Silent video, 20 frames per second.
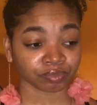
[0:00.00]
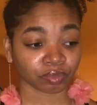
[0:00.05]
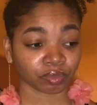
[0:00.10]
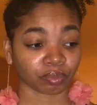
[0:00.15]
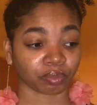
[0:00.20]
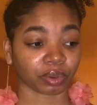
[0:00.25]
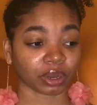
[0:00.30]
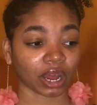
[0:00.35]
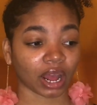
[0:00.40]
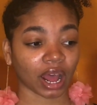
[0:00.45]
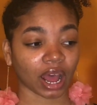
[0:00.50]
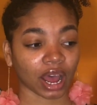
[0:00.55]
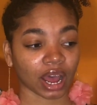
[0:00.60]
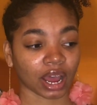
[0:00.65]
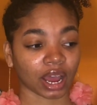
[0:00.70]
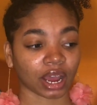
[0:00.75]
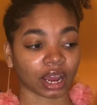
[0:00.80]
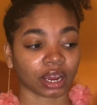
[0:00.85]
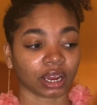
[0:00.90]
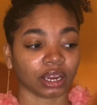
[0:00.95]
but
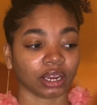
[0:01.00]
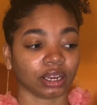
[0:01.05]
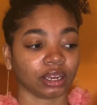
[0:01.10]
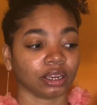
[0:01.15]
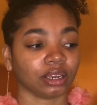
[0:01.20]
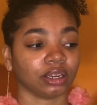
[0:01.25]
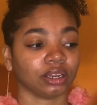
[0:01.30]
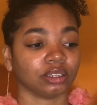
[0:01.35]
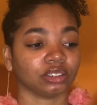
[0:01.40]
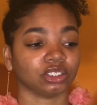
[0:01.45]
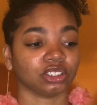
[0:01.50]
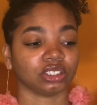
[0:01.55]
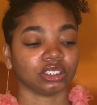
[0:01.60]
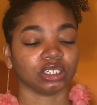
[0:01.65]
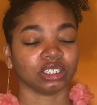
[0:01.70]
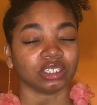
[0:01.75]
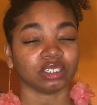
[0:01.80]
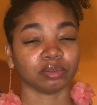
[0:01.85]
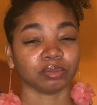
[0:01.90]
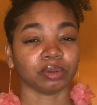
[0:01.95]
I just need
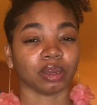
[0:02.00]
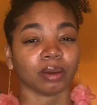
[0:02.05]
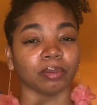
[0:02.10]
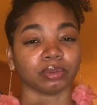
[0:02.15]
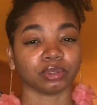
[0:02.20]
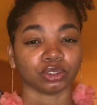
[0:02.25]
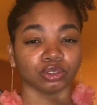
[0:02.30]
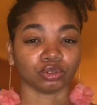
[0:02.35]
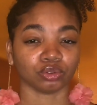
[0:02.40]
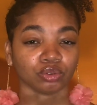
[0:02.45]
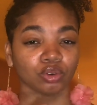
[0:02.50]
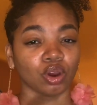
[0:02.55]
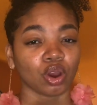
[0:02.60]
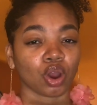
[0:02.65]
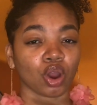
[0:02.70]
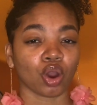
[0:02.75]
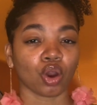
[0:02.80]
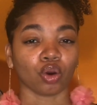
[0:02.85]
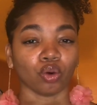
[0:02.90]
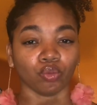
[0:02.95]
to be able to
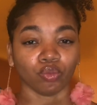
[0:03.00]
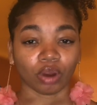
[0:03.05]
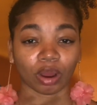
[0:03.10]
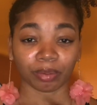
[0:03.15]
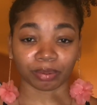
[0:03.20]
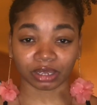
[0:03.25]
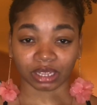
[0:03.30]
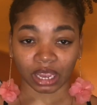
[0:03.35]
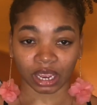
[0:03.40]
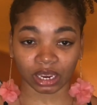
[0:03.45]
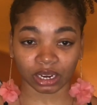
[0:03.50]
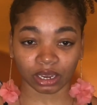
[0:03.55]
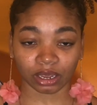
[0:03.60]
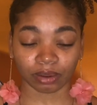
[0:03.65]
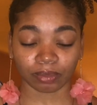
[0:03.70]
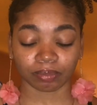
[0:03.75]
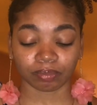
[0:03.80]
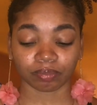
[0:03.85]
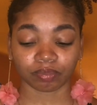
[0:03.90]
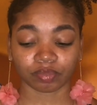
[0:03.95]
replicate it
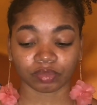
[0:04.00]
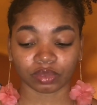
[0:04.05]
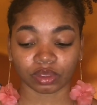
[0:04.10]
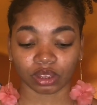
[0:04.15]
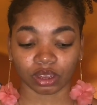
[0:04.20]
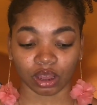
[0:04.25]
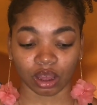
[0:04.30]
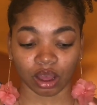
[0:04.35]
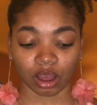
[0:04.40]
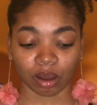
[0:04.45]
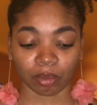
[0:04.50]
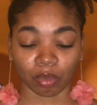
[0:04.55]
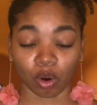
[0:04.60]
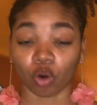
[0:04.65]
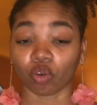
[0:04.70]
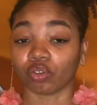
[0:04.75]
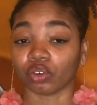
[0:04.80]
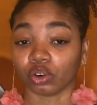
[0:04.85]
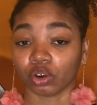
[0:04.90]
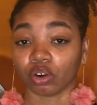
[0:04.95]

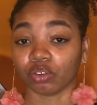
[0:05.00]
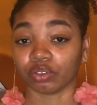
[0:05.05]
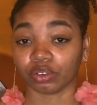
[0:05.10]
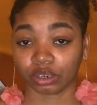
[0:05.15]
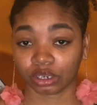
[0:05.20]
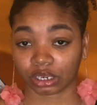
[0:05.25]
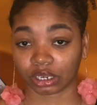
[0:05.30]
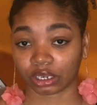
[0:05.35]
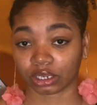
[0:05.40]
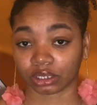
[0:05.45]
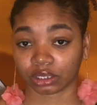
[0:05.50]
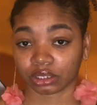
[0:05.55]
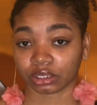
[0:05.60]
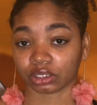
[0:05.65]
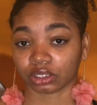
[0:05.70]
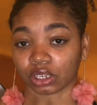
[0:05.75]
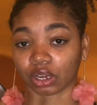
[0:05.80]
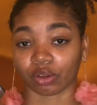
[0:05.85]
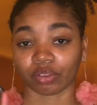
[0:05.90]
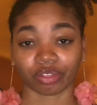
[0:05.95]
over and over again.
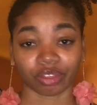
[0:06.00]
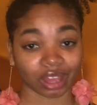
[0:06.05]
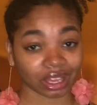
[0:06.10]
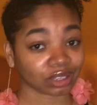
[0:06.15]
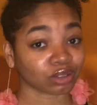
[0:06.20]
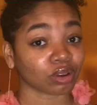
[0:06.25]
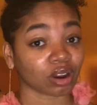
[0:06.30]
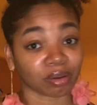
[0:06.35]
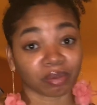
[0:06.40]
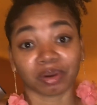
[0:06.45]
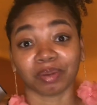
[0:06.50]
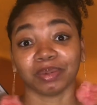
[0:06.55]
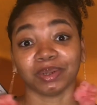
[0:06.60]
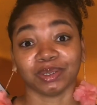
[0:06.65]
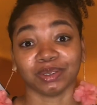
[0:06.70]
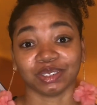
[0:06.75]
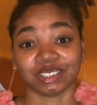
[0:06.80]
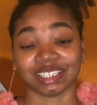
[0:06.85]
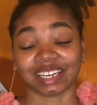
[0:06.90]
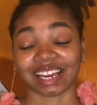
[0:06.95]
So that's what I'm going to be doing
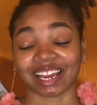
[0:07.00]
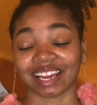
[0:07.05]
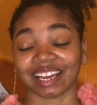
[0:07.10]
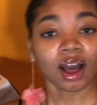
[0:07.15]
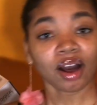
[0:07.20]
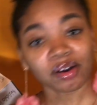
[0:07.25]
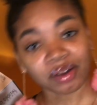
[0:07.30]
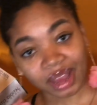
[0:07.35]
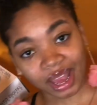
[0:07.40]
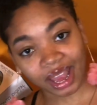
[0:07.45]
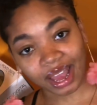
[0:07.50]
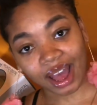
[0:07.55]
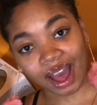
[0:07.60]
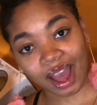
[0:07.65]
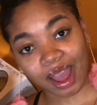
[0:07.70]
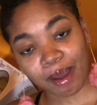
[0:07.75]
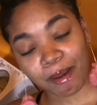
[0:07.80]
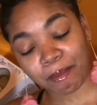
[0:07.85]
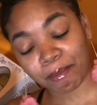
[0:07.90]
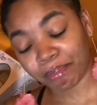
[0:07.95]
today. Okay,
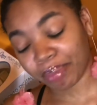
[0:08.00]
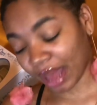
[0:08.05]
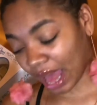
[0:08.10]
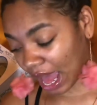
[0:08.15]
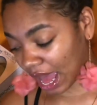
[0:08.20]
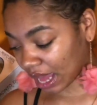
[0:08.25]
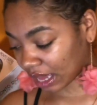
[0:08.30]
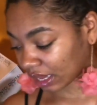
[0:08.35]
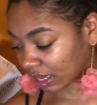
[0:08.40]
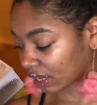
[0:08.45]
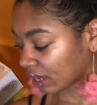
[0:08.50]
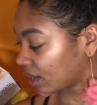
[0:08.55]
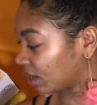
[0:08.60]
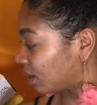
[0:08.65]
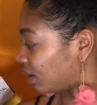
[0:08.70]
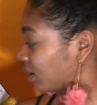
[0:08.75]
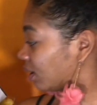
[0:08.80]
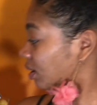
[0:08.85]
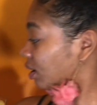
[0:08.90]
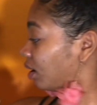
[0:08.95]
I am back.
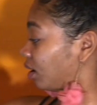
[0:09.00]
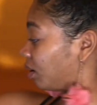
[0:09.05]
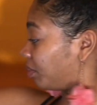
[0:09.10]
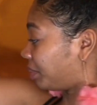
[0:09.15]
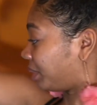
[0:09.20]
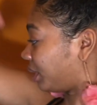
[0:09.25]
And